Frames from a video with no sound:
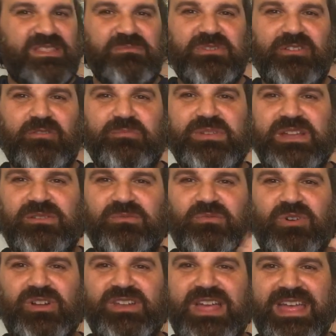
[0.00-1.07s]
the middle of a beat.
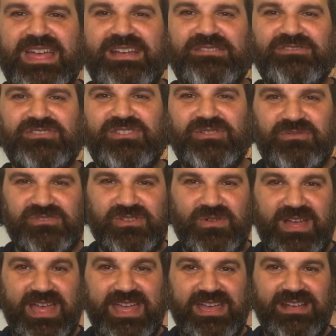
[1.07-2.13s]
One and two. So
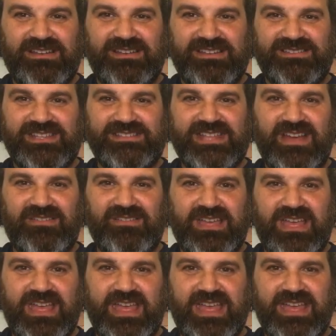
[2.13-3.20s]
and is the down
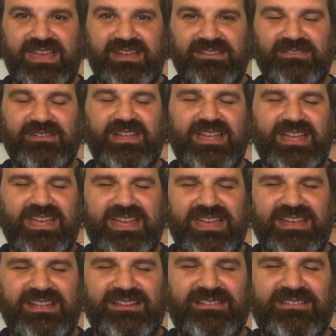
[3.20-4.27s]
and uh, and